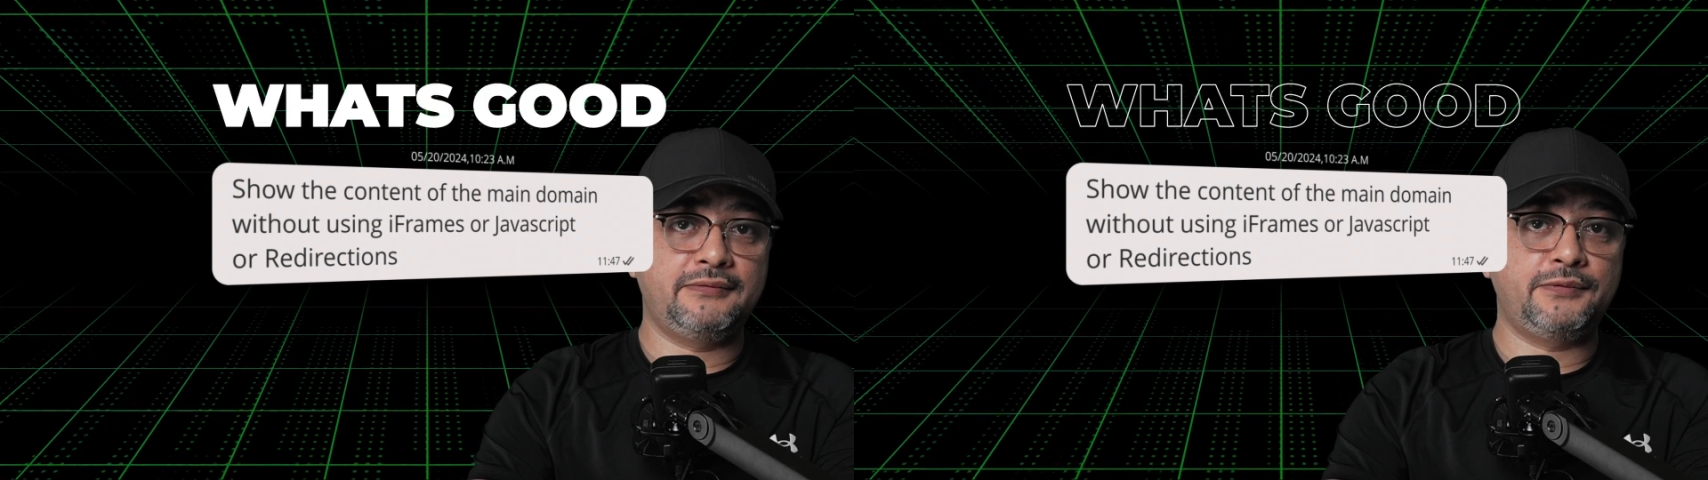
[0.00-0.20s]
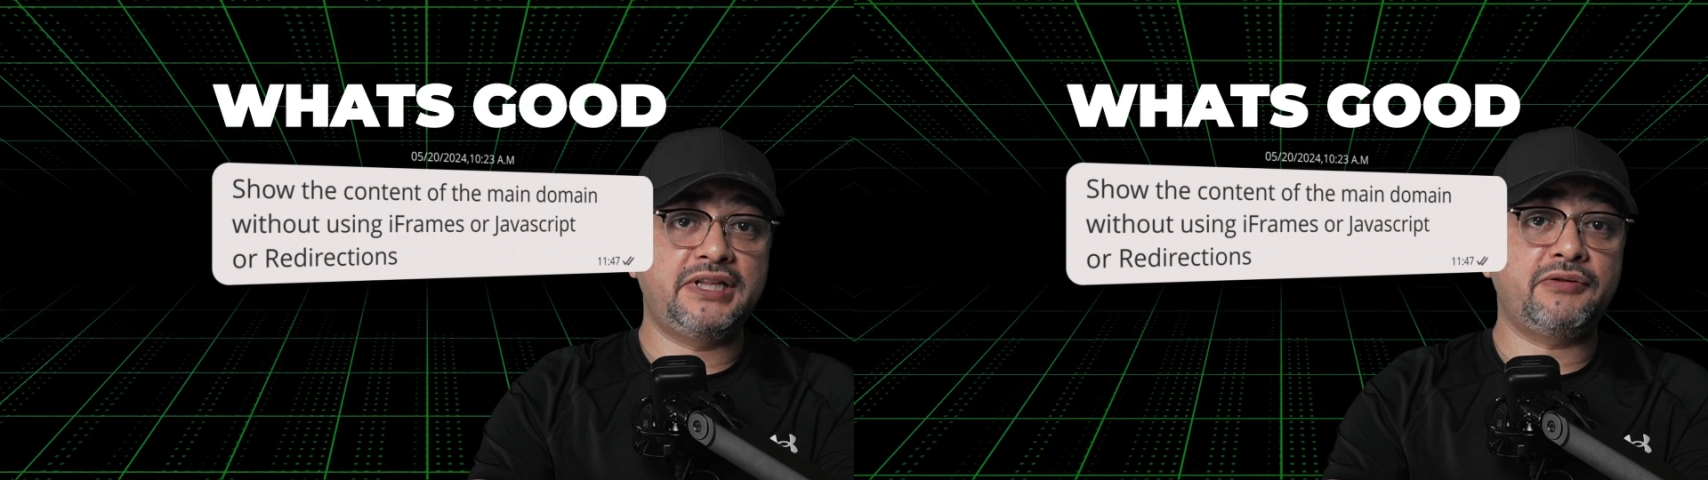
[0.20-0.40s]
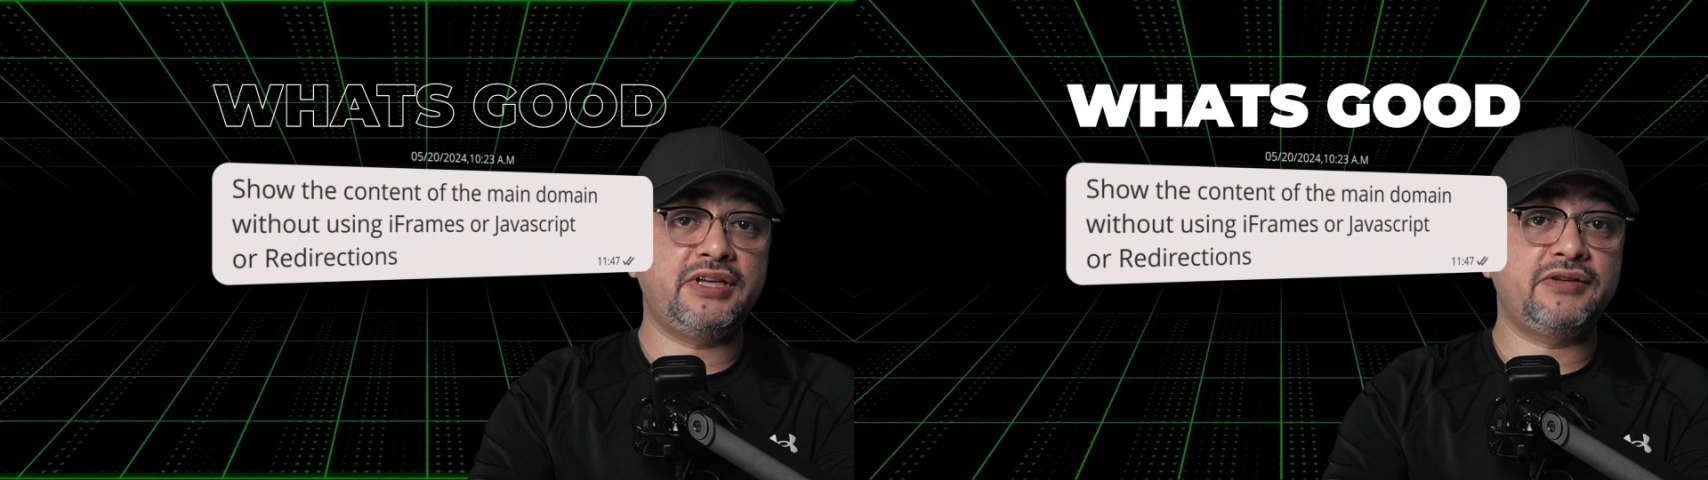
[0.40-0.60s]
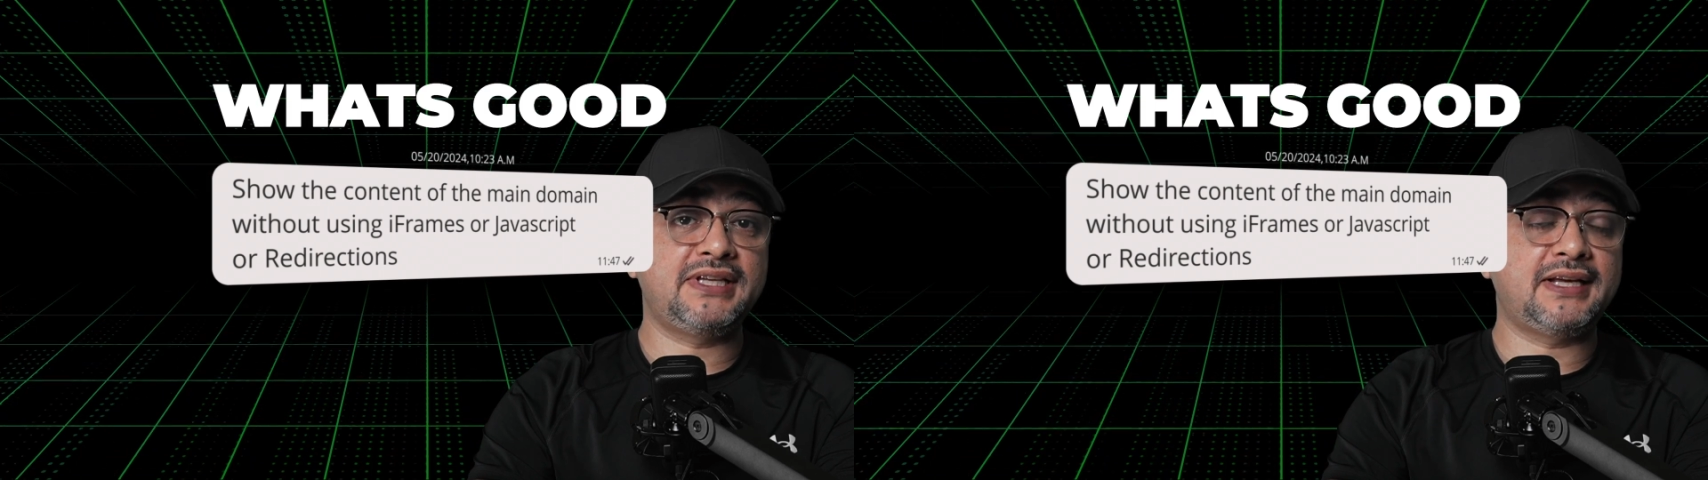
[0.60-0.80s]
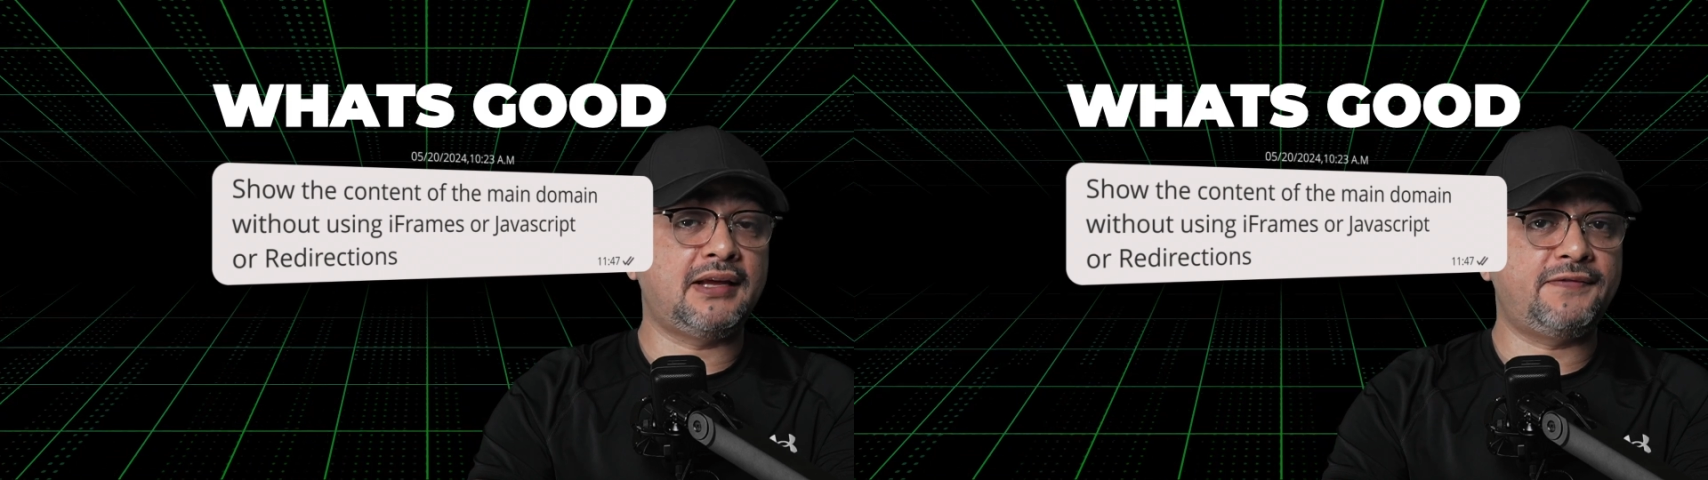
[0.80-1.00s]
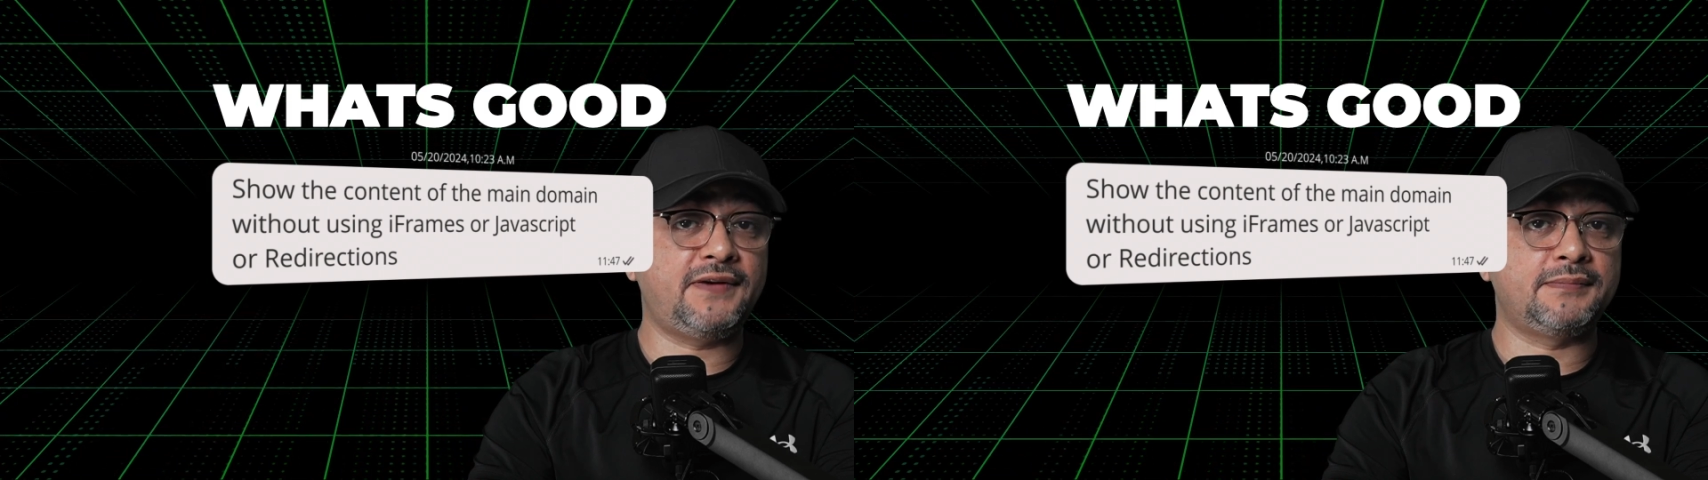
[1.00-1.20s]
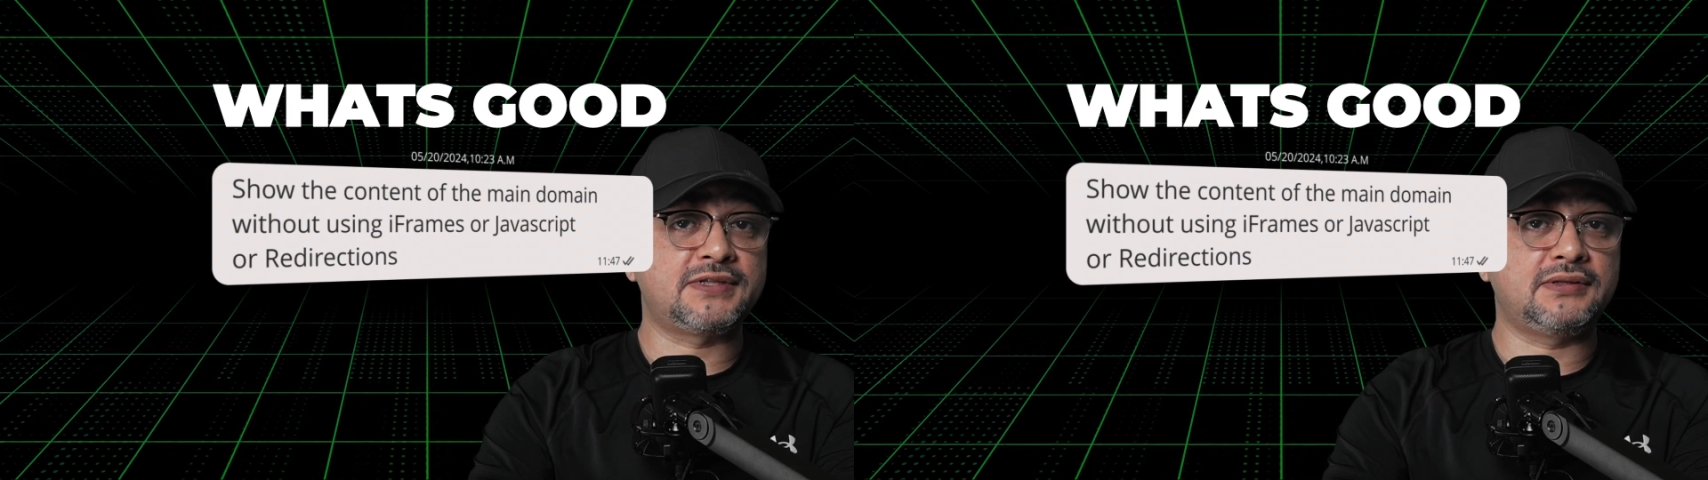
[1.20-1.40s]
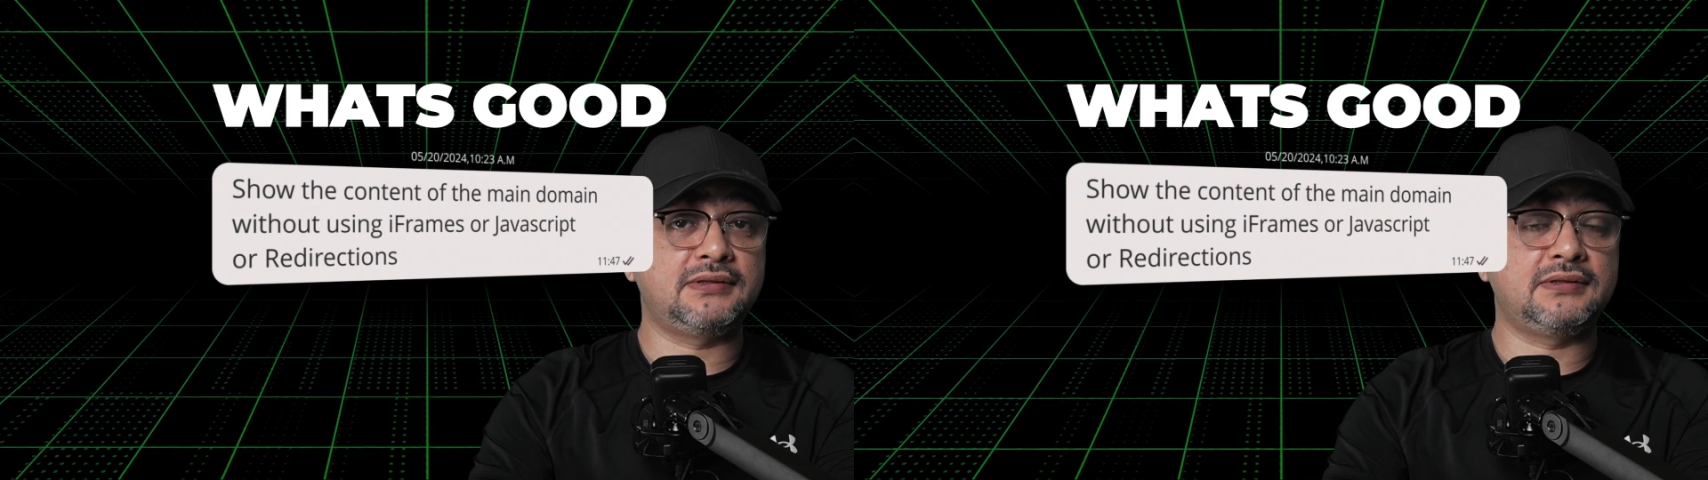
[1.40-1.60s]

without using iframes,